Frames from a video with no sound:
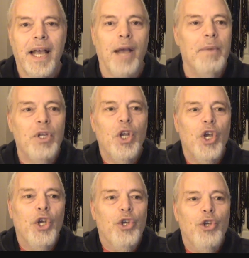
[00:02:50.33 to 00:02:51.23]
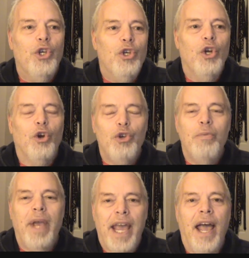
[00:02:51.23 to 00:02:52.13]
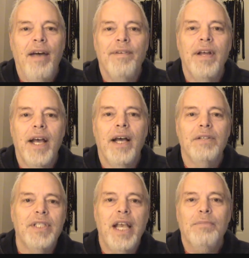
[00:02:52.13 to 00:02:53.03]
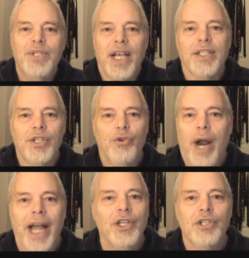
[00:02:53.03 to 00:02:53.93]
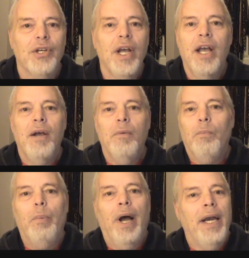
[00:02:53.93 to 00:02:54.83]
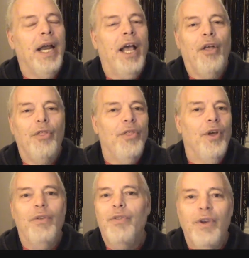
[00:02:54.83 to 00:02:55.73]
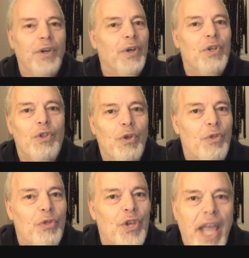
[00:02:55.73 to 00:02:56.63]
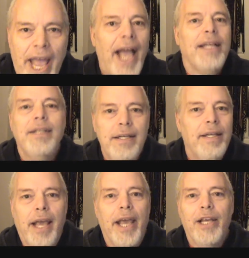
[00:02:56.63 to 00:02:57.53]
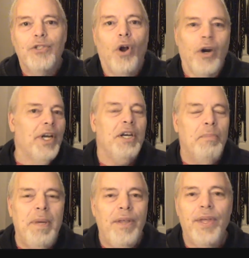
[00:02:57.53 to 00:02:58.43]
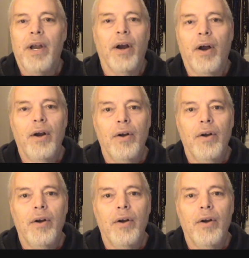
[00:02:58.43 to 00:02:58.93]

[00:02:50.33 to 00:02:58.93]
I mean, you know, you may have a same-sex attraction, but the acting gays aren't going to be there.